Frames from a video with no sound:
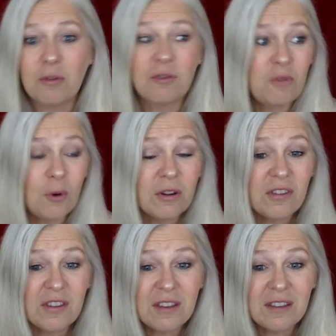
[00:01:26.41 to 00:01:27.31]

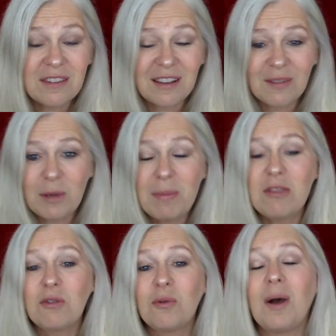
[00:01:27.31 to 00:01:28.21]
divorces. We've been
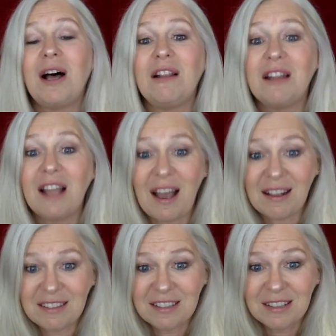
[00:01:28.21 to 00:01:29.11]
through a
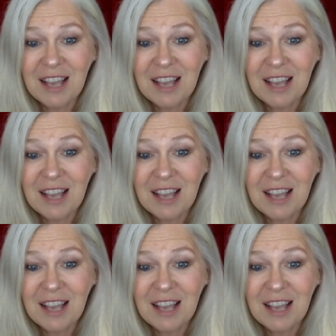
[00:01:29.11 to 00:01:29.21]
lot.